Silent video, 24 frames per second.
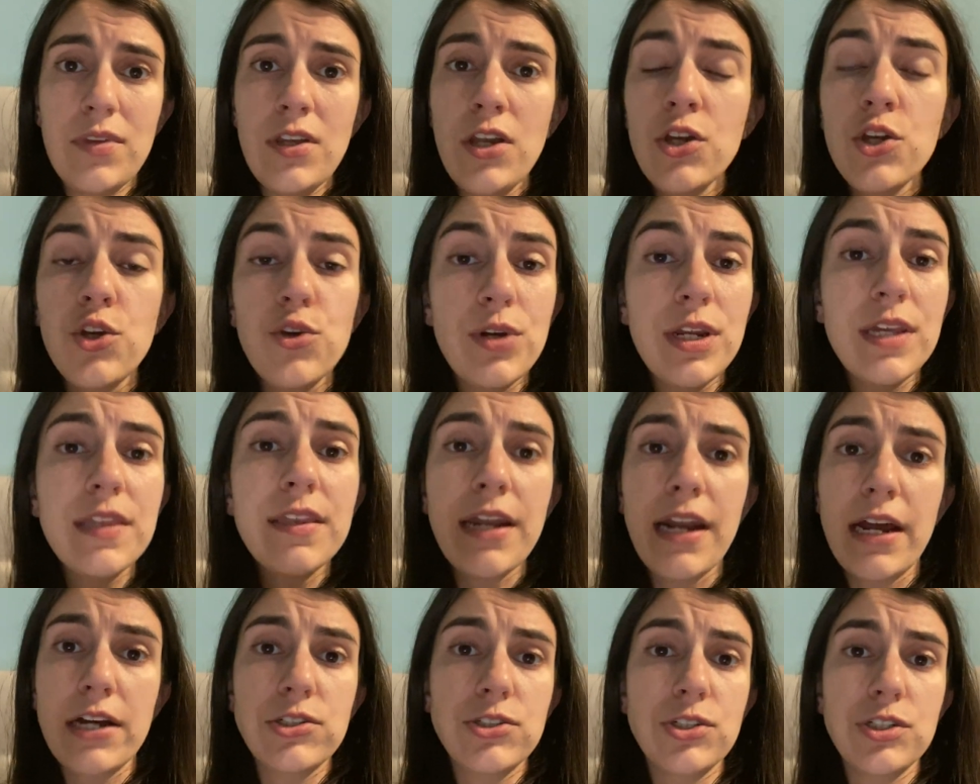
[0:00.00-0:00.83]
you need
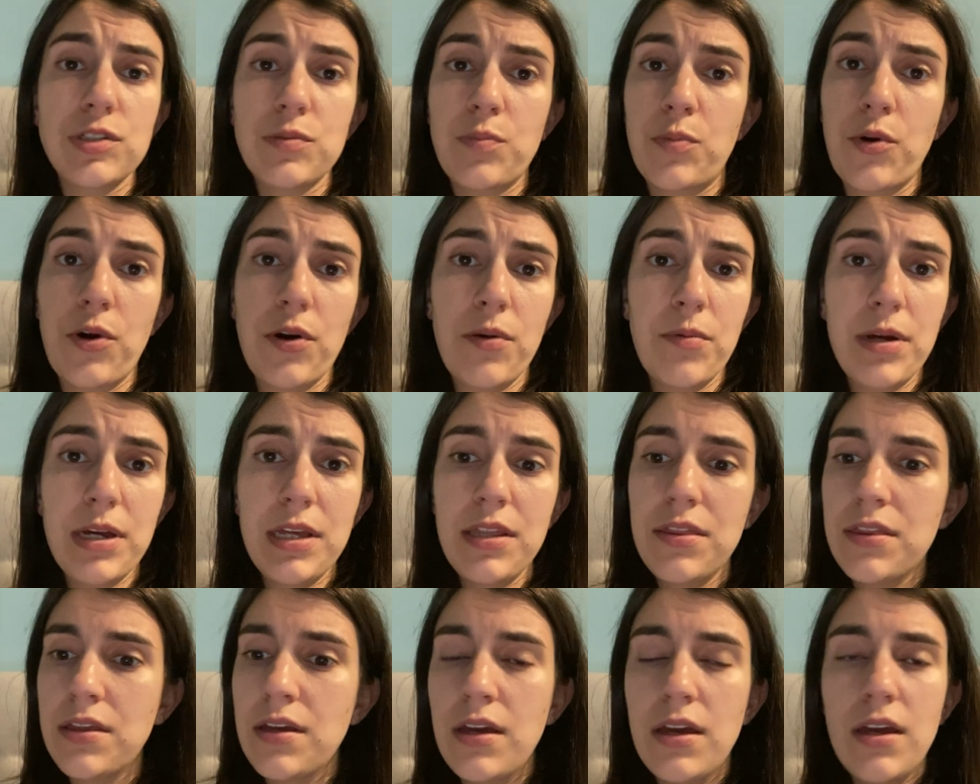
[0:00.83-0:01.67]
that extra support
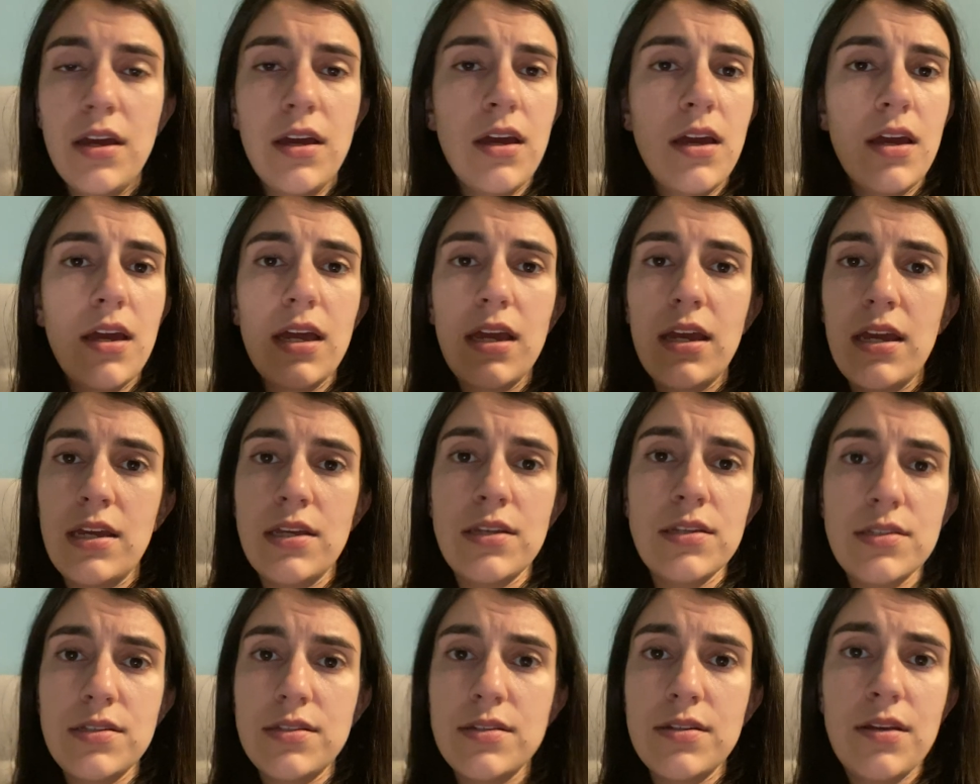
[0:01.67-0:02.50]
with
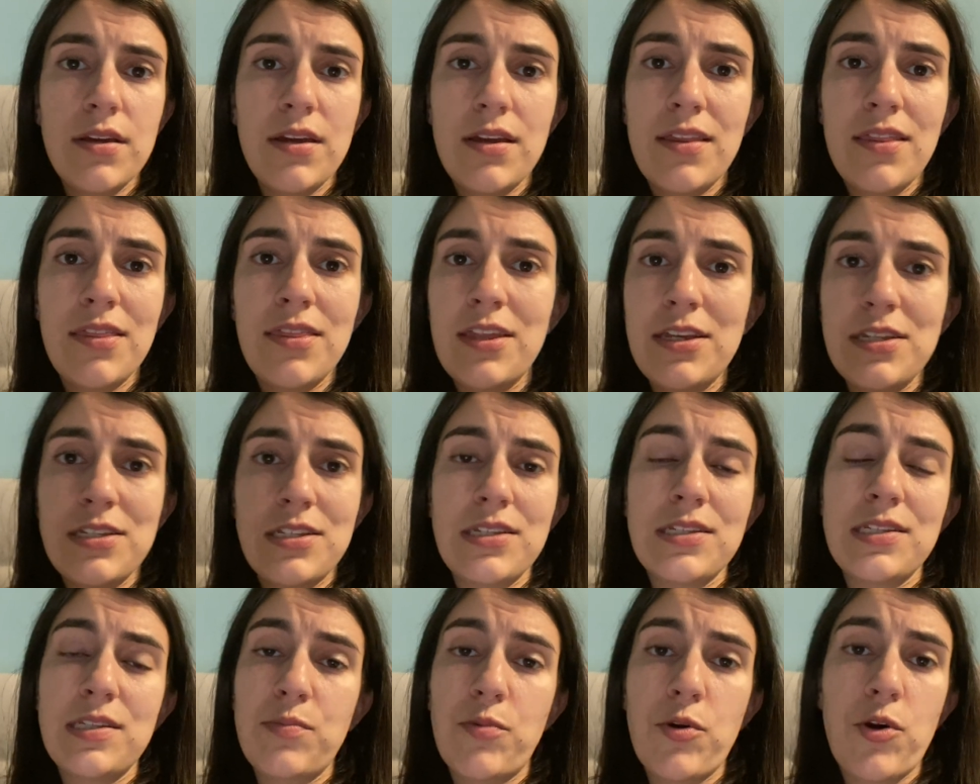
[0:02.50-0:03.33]
is this
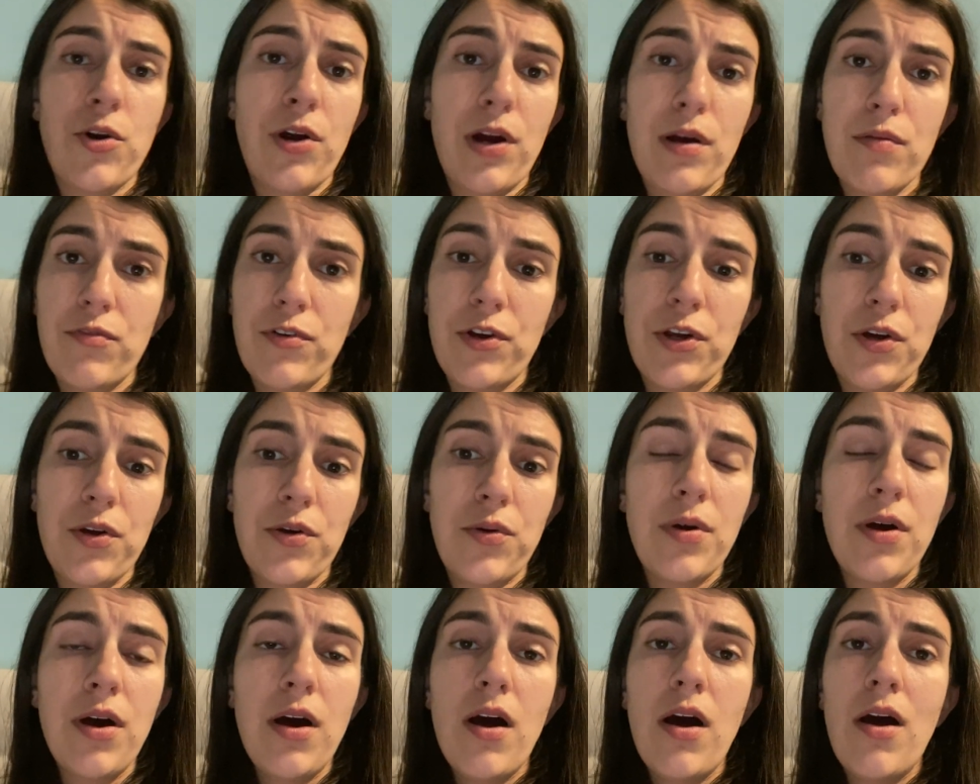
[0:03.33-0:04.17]
is the program for you